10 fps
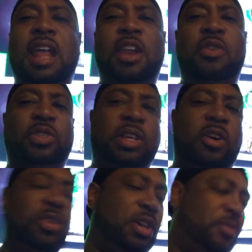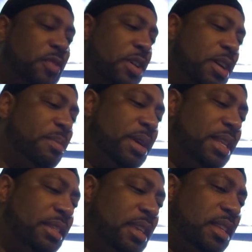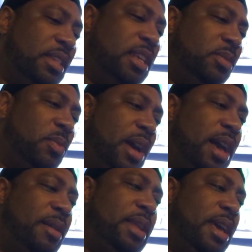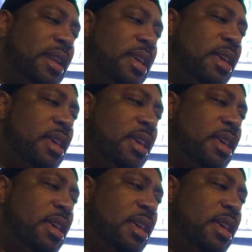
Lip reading: I know it's all good fun, but it's wild that